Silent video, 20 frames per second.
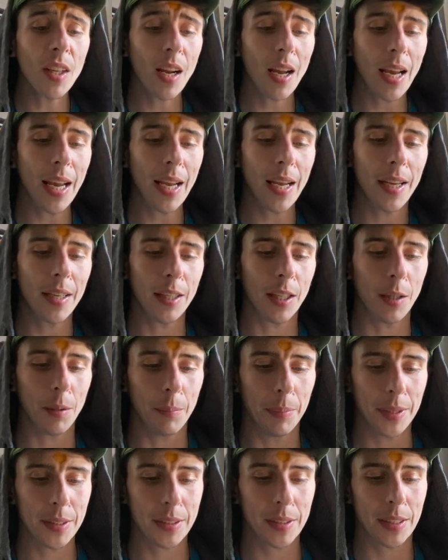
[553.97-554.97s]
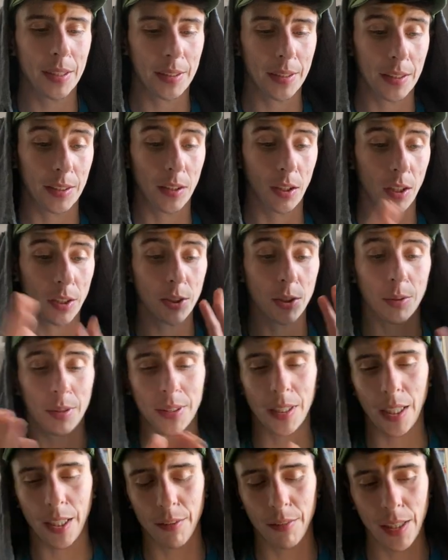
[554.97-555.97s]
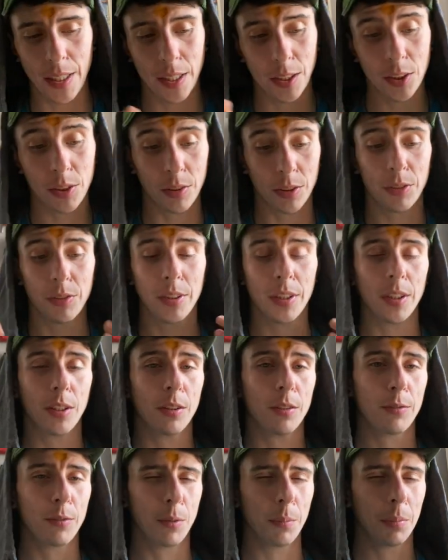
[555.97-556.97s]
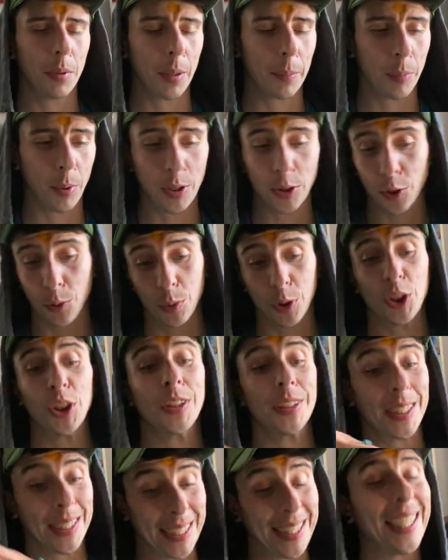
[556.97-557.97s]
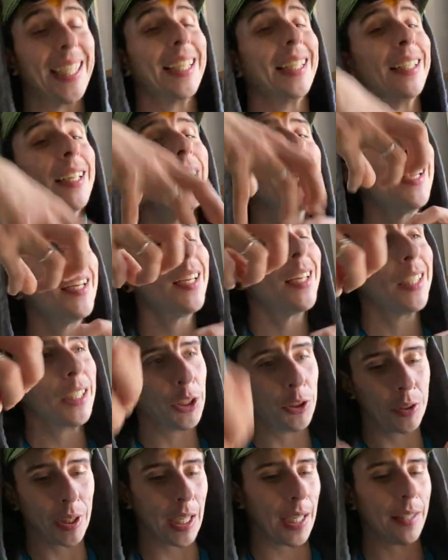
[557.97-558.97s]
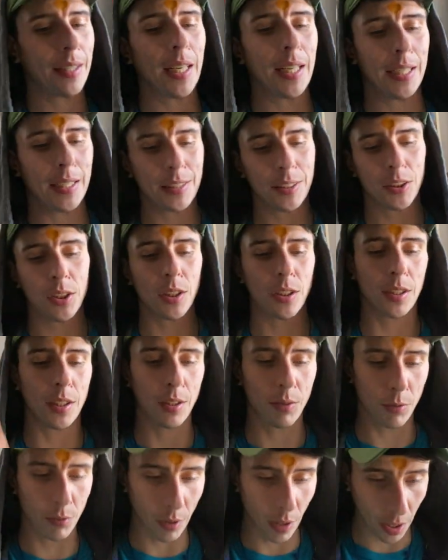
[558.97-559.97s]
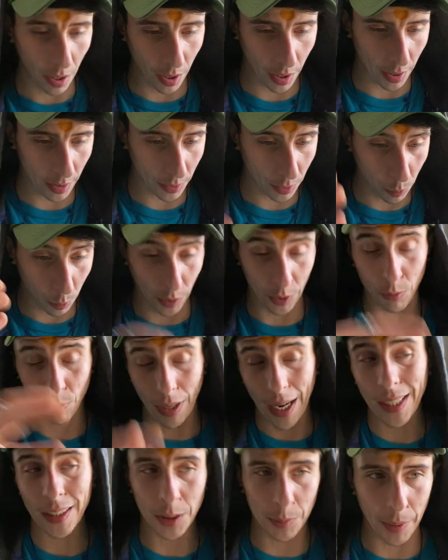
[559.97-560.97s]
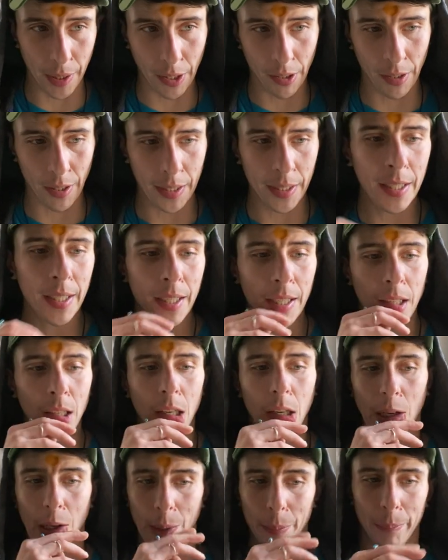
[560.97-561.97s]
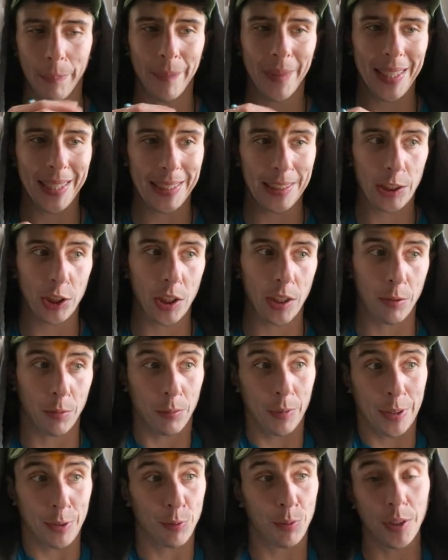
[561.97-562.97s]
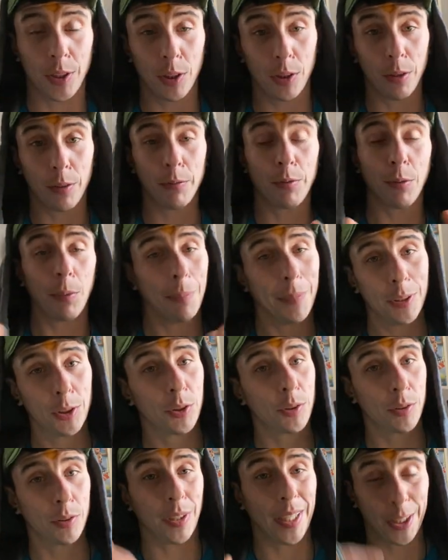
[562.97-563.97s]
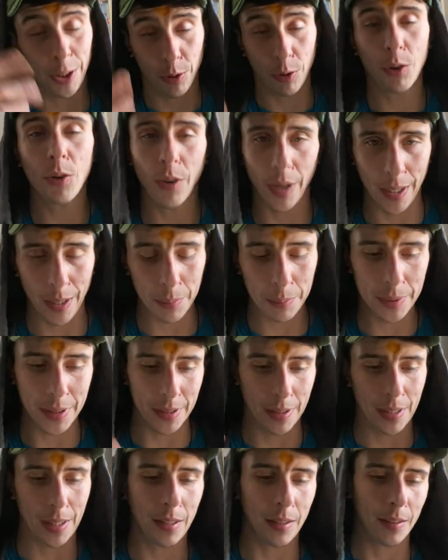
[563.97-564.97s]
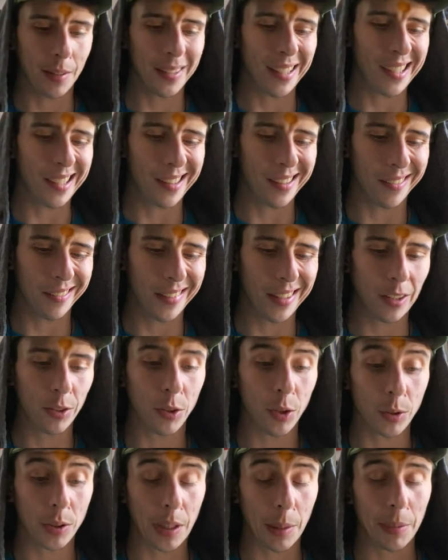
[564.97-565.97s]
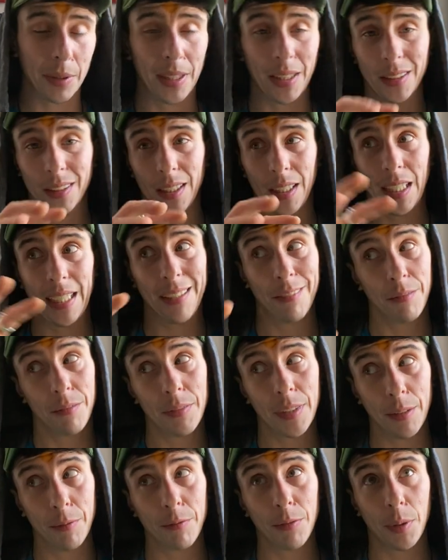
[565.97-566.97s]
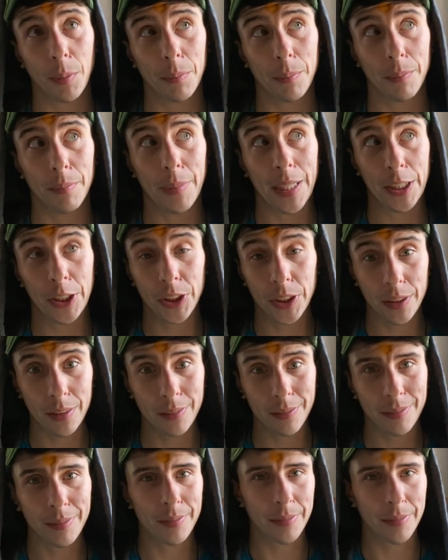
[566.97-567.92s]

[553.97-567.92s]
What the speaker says: And hibiscus is also a diuretic, so it's really good for blood pressure, which is, again, you tie that into the with raspberry. It's really good for like cramps and those type of things, like inflammation.